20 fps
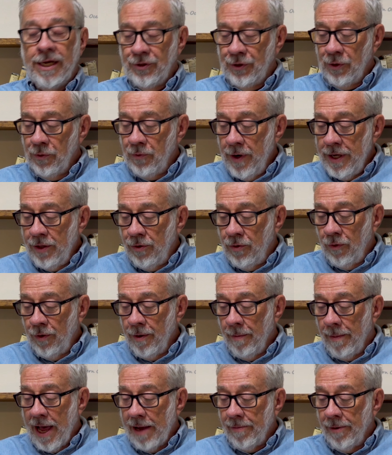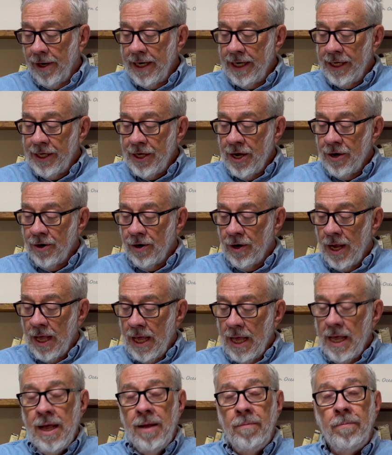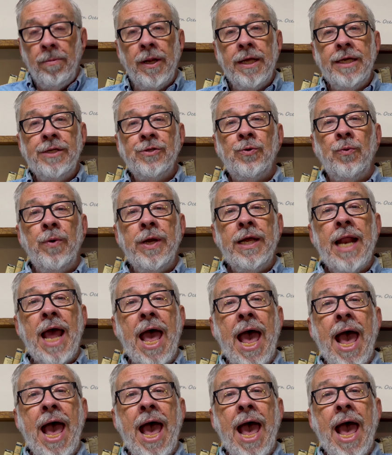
as you read through the Bible in a year, please read